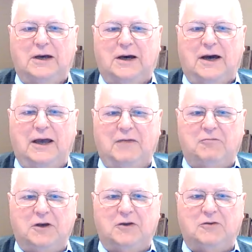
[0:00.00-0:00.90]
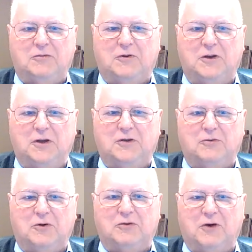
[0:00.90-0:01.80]
I have tickets for the
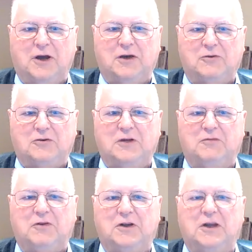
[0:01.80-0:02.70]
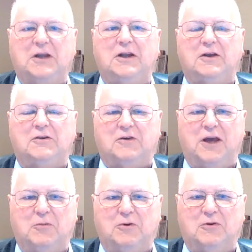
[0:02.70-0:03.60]
Detroit Tigers Cleveland Indians
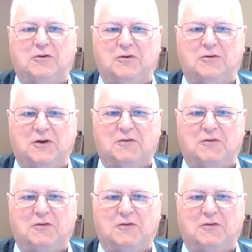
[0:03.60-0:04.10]
game, which is at seven